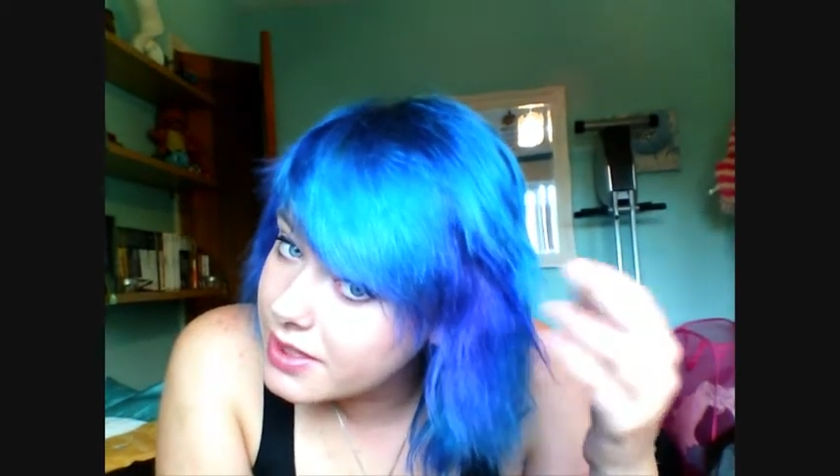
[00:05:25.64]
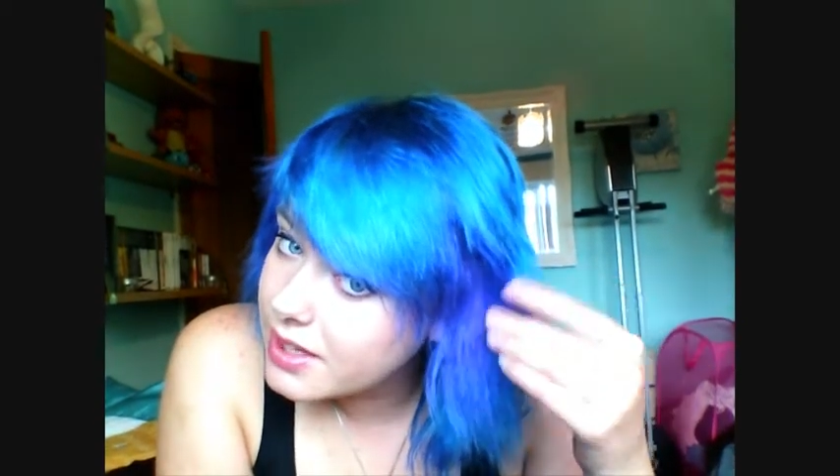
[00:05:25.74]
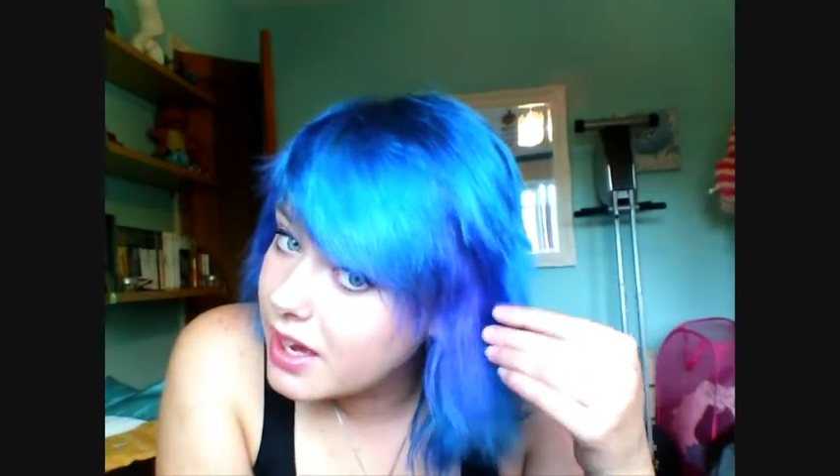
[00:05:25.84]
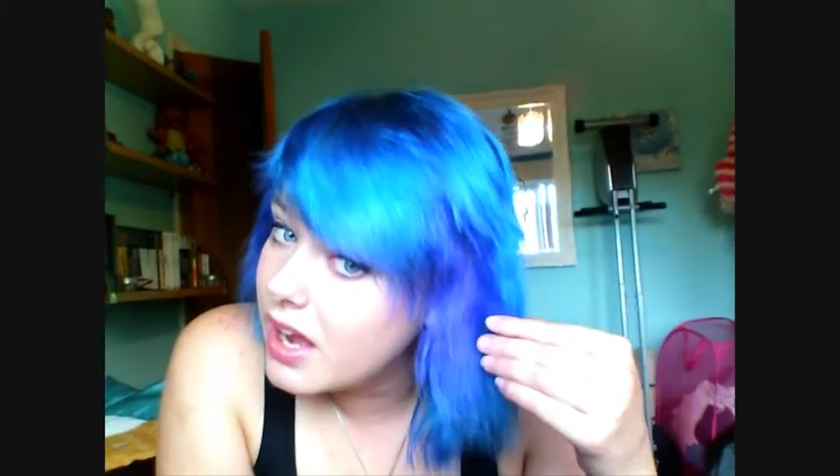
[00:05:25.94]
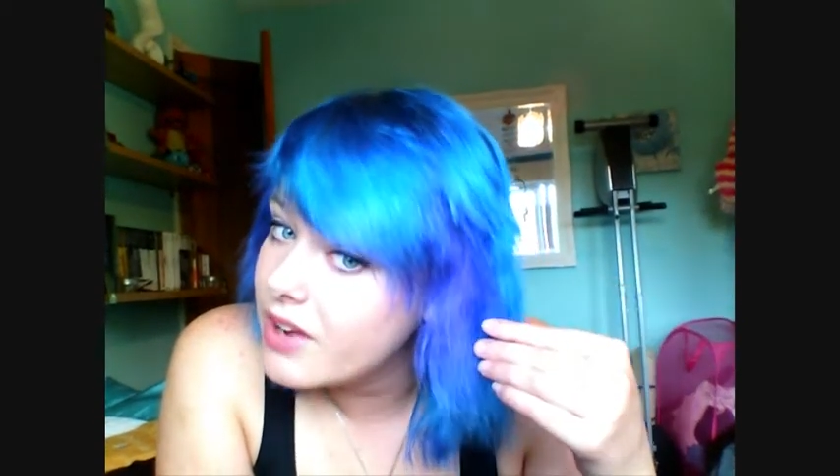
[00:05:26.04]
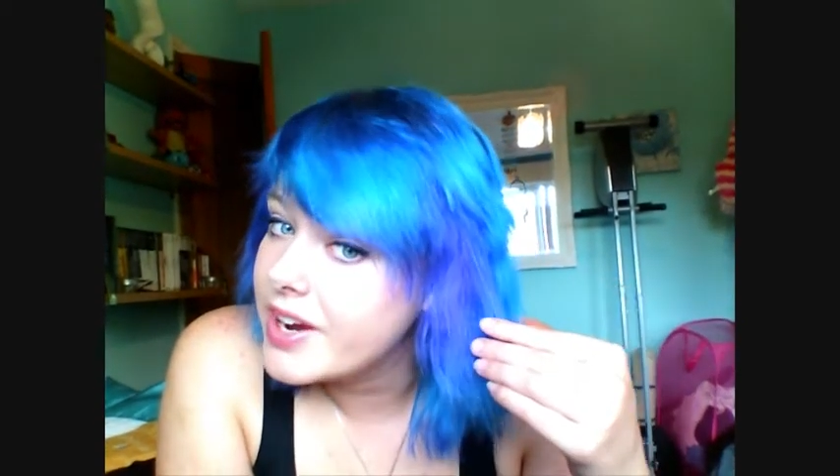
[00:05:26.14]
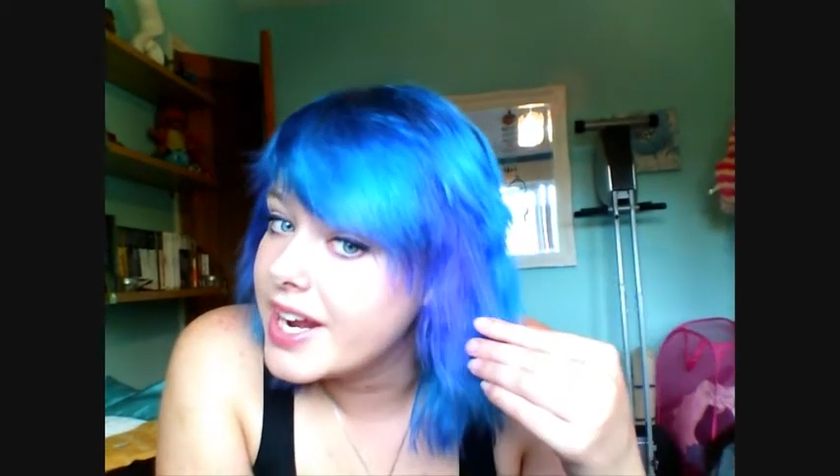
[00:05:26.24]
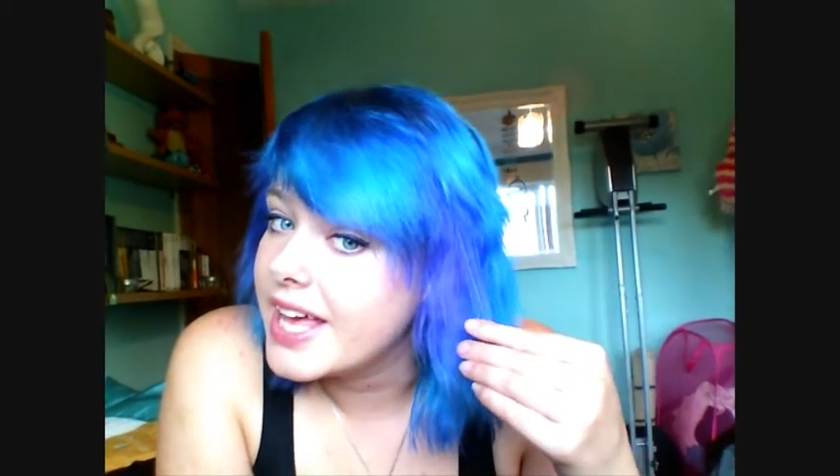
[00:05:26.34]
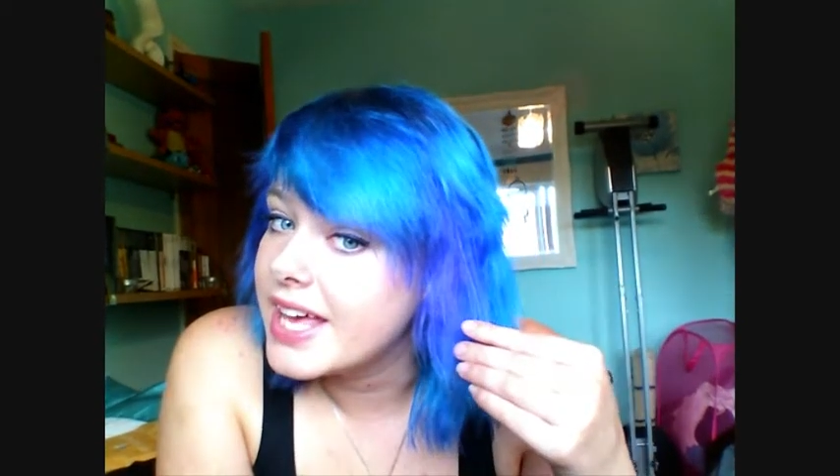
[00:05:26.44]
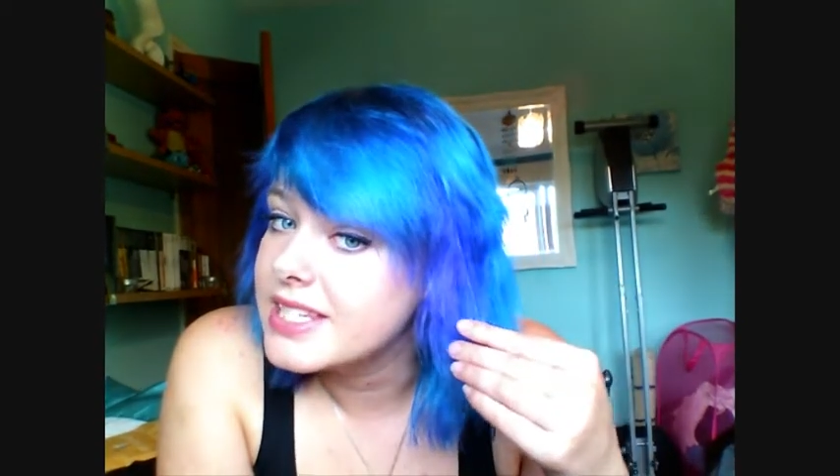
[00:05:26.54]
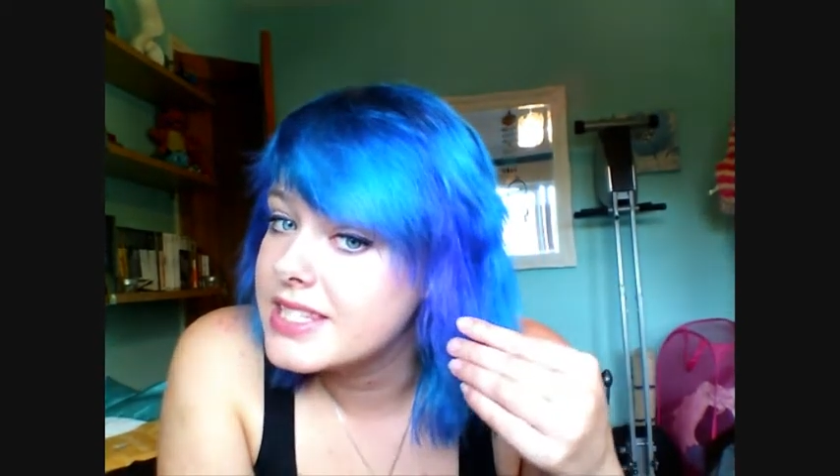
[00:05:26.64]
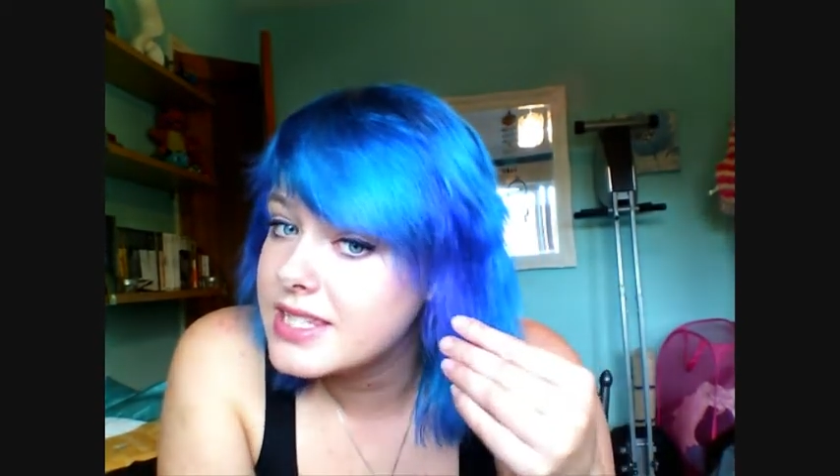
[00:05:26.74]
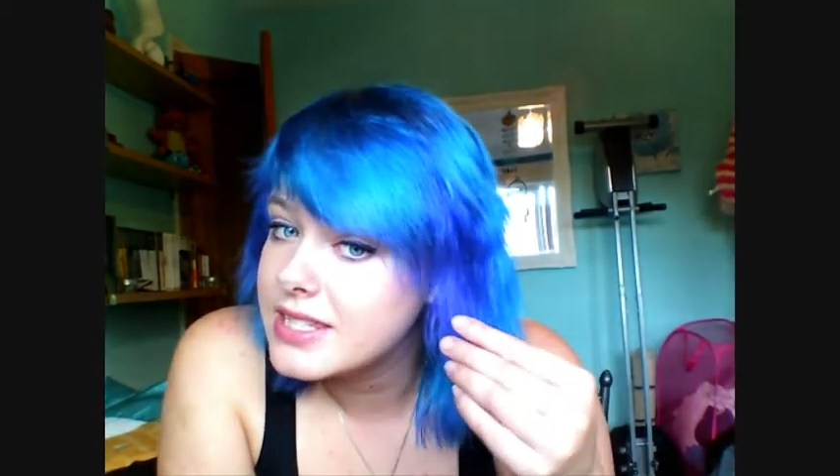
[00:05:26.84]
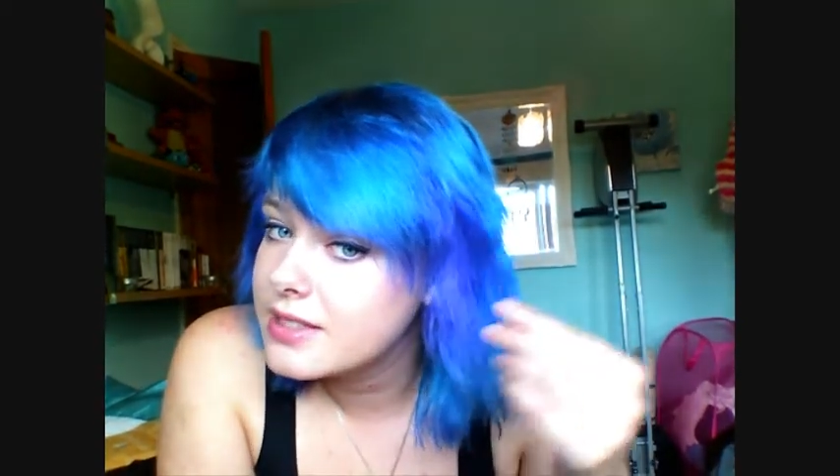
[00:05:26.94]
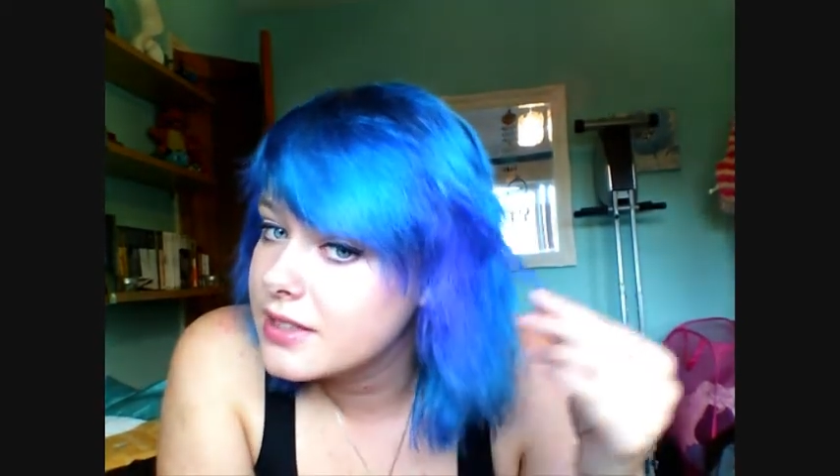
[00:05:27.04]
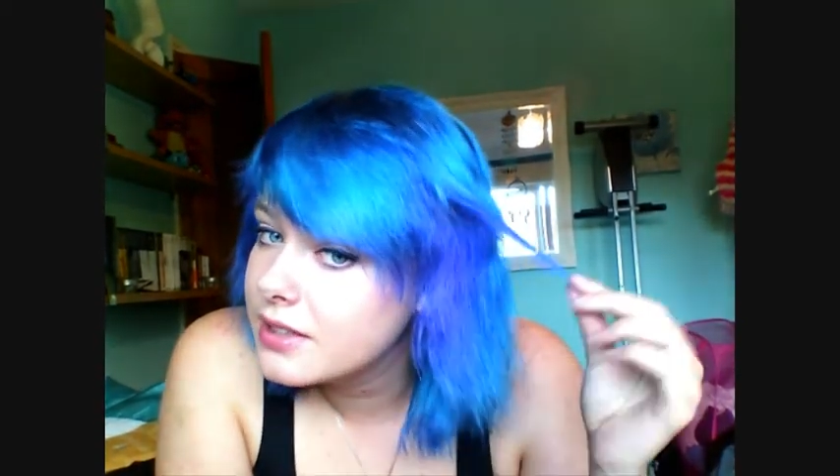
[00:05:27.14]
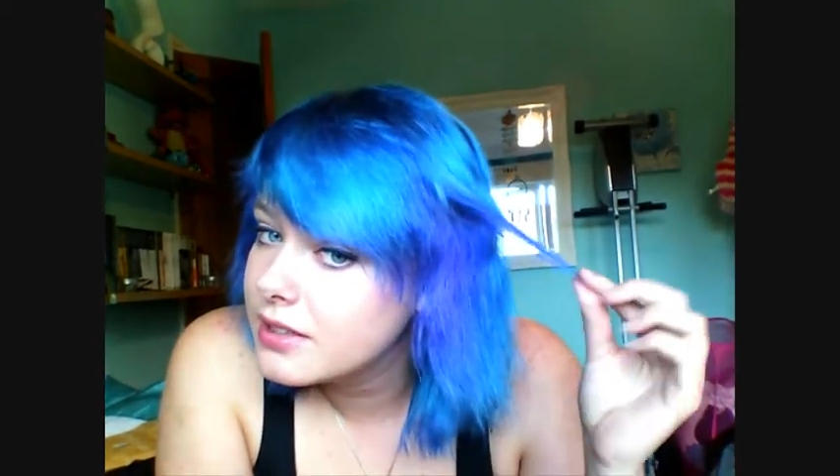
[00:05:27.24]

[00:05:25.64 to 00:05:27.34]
the colour it is,